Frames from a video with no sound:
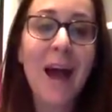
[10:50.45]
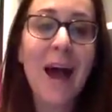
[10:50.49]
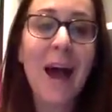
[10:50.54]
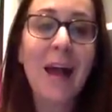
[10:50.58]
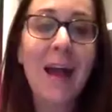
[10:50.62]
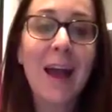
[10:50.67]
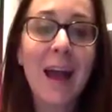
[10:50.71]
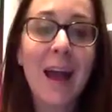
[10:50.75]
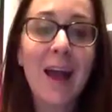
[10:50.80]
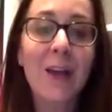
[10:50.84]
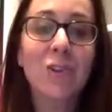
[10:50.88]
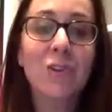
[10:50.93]
I
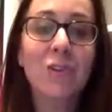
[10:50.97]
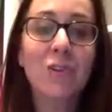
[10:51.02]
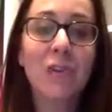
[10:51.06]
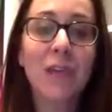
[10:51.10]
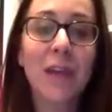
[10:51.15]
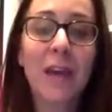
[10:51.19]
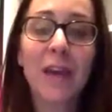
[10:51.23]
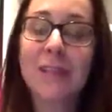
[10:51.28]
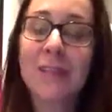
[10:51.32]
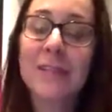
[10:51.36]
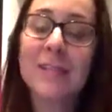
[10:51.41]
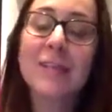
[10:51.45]

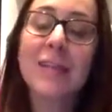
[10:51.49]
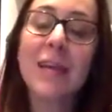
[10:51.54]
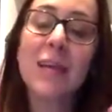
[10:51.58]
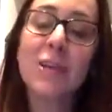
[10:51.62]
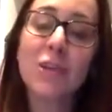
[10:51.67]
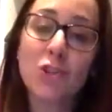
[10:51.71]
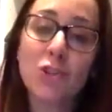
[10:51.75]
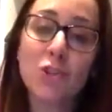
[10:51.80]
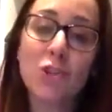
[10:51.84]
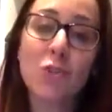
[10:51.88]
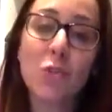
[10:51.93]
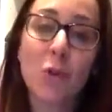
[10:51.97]
didn't say it
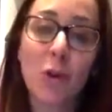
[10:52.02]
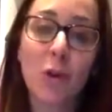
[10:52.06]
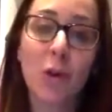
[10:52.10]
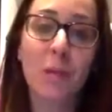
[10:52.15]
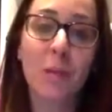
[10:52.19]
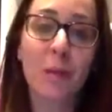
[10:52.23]
to her,